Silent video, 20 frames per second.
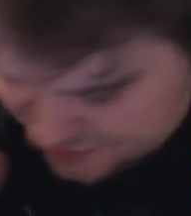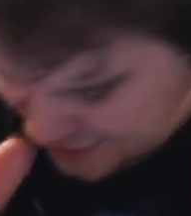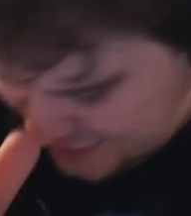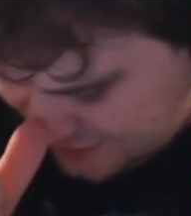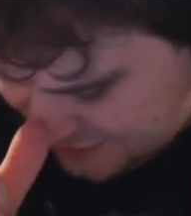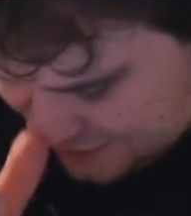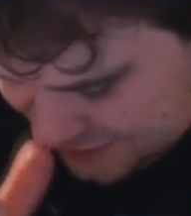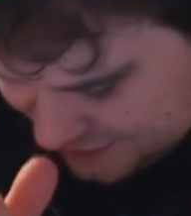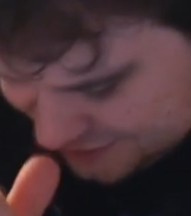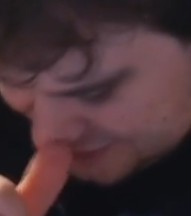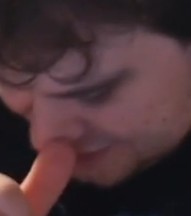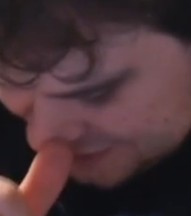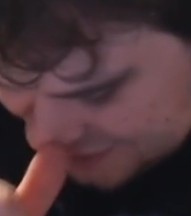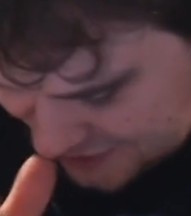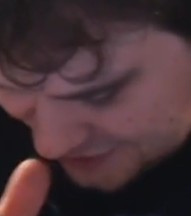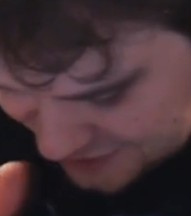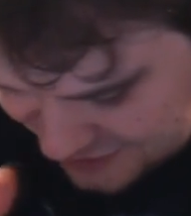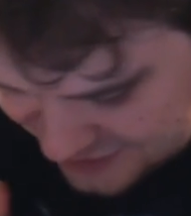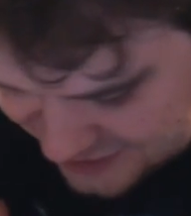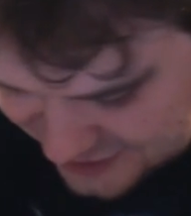I'm sorry. Did
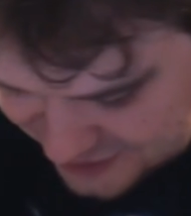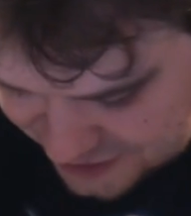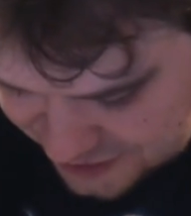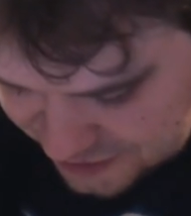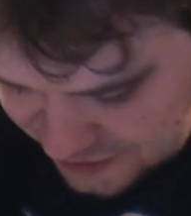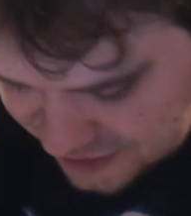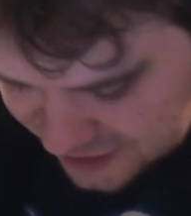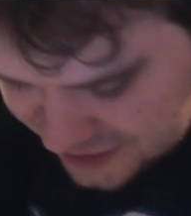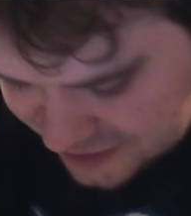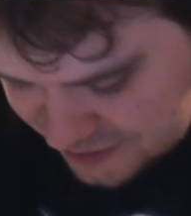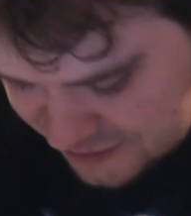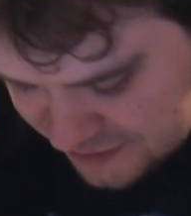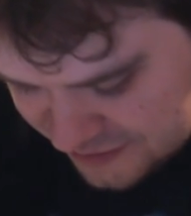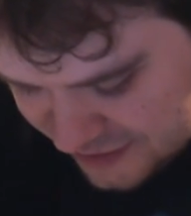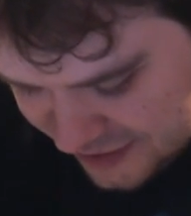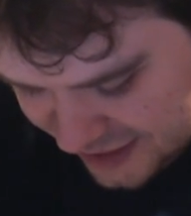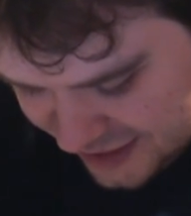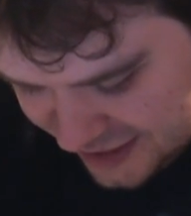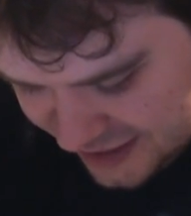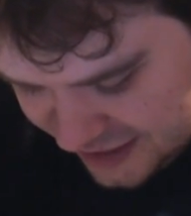you
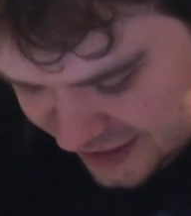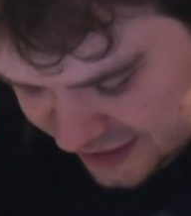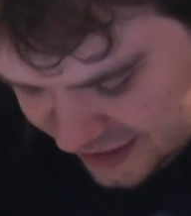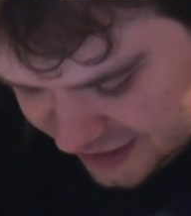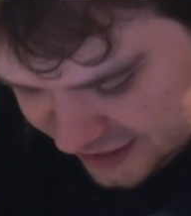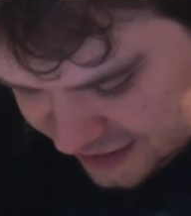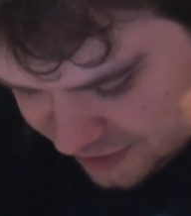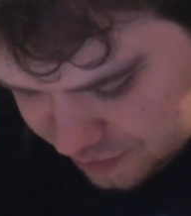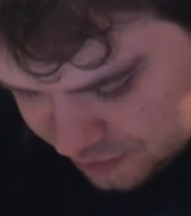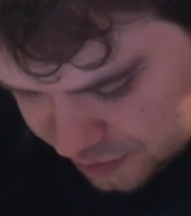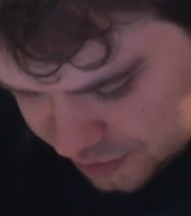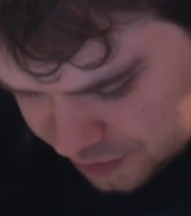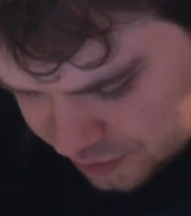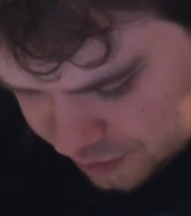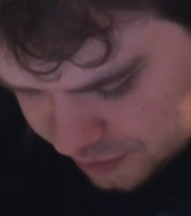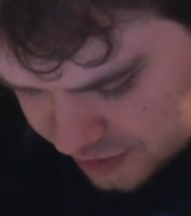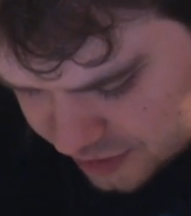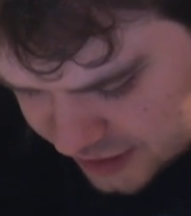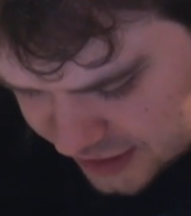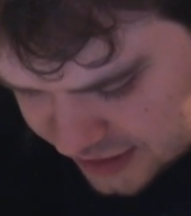record
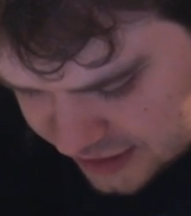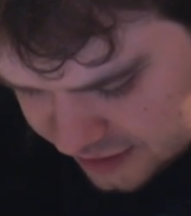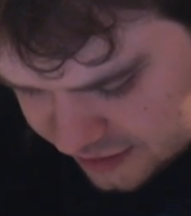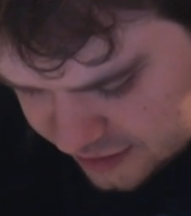anything?